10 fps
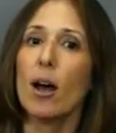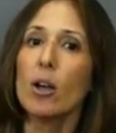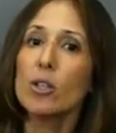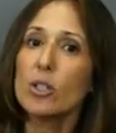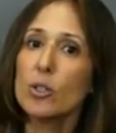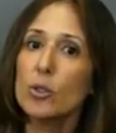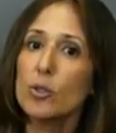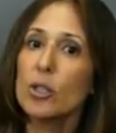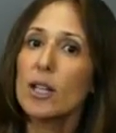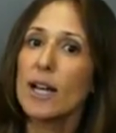also
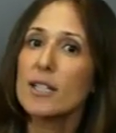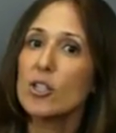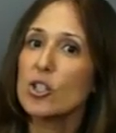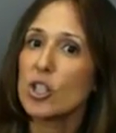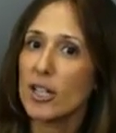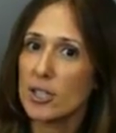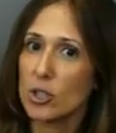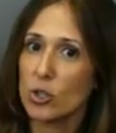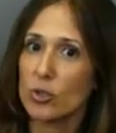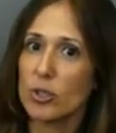utilize
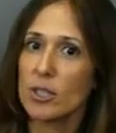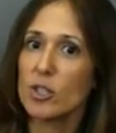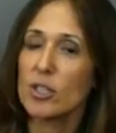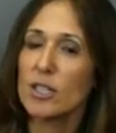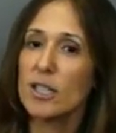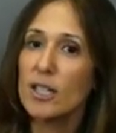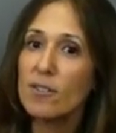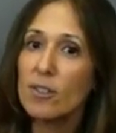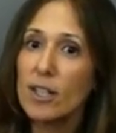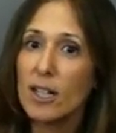gestures such as
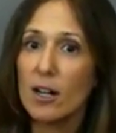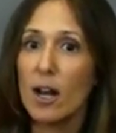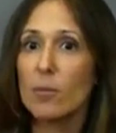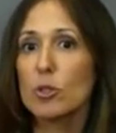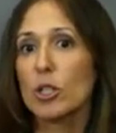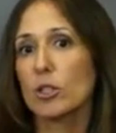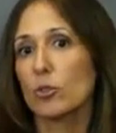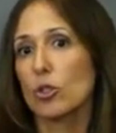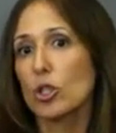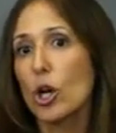giving an object
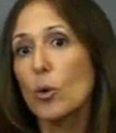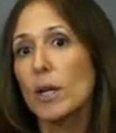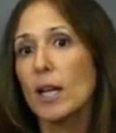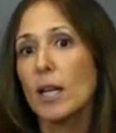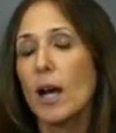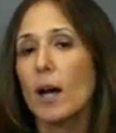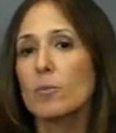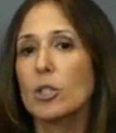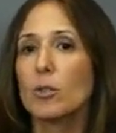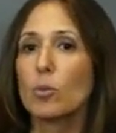or showing an
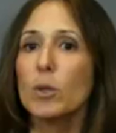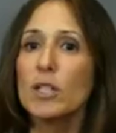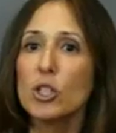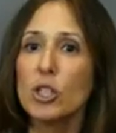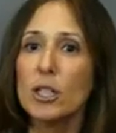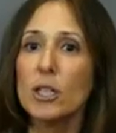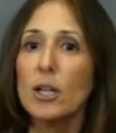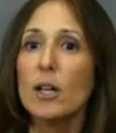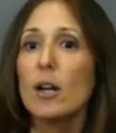object, reaching,